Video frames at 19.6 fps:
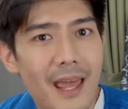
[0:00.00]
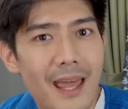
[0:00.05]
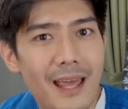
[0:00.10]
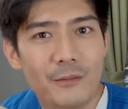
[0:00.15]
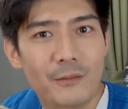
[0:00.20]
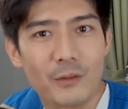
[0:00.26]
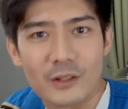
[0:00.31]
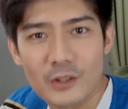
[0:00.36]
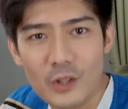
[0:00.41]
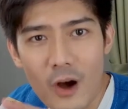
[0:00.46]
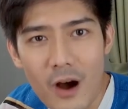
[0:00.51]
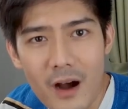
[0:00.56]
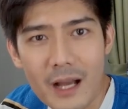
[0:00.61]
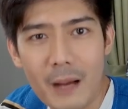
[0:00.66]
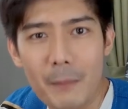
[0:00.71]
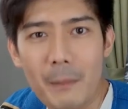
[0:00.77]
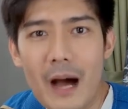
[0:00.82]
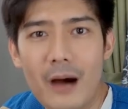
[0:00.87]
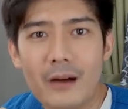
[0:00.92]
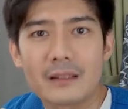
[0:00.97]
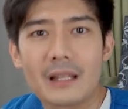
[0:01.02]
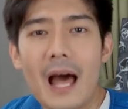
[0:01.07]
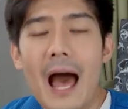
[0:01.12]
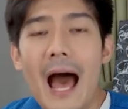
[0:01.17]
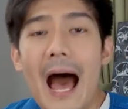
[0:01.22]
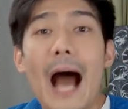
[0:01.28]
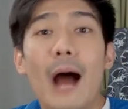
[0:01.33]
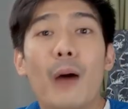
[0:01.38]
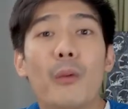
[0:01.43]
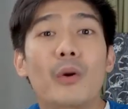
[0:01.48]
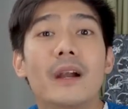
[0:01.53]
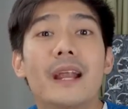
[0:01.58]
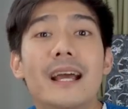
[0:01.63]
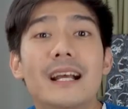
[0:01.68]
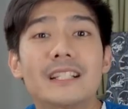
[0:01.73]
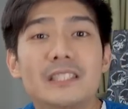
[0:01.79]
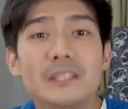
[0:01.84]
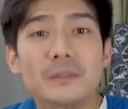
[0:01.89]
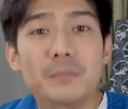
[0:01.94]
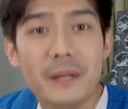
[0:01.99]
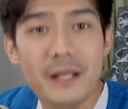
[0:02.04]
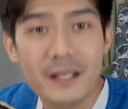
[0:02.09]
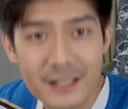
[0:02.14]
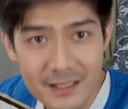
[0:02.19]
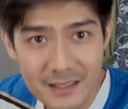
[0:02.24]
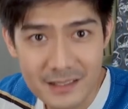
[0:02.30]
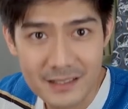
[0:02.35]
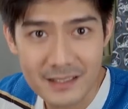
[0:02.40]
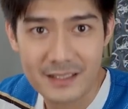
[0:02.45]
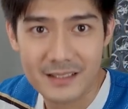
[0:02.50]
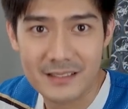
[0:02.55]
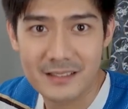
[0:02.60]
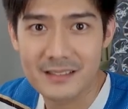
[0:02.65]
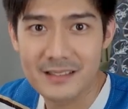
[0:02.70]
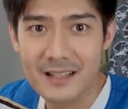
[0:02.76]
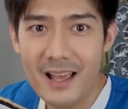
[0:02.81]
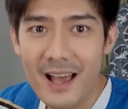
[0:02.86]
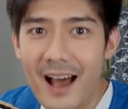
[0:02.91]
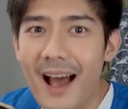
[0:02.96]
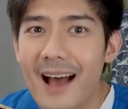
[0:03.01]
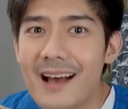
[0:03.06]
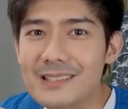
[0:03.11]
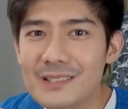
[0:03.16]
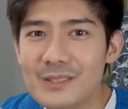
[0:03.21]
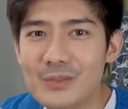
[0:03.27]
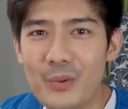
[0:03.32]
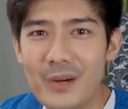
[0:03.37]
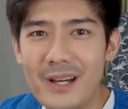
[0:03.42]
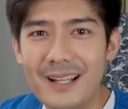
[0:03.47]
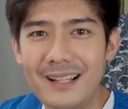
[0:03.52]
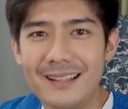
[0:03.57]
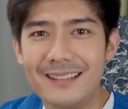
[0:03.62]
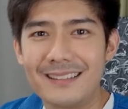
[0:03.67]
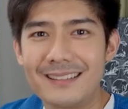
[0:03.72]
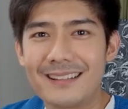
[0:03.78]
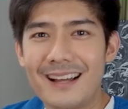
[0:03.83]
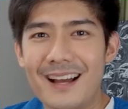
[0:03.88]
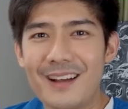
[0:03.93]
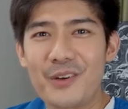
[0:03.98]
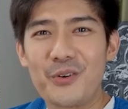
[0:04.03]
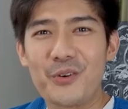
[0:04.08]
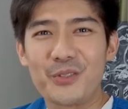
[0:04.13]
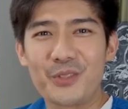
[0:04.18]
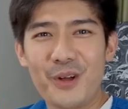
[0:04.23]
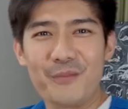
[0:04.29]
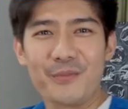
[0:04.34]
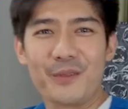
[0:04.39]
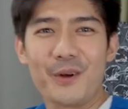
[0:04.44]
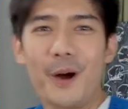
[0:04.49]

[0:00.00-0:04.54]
and we'll talk about our experiences as well. Nagutom,